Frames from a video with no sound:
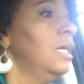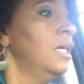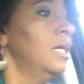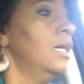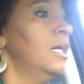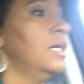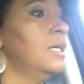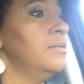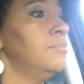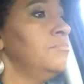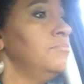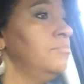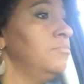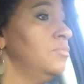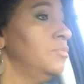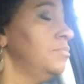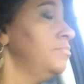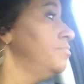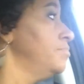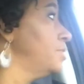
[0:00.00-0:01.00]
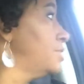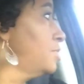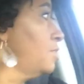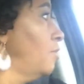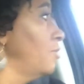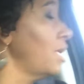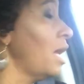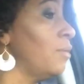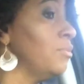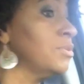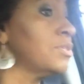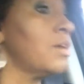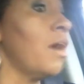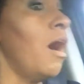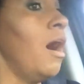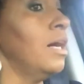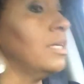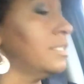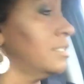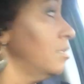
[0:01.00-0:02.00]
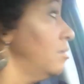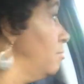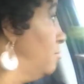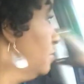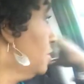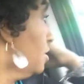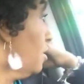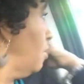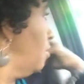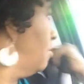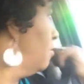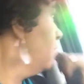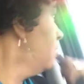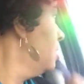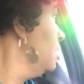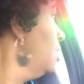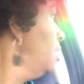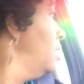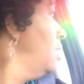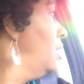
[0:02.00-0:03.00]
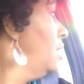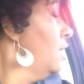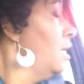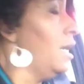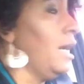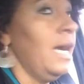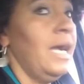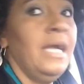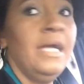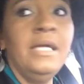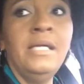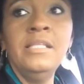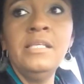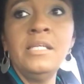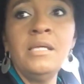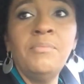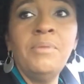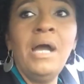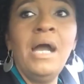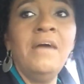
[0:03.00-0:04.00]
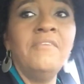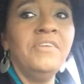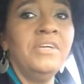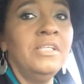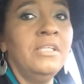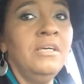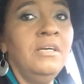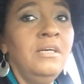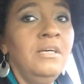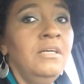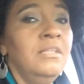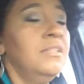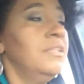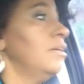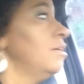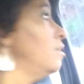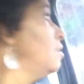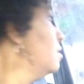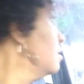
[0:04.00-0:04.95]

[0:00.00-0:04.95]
um, so that was awesome. So I ended up having the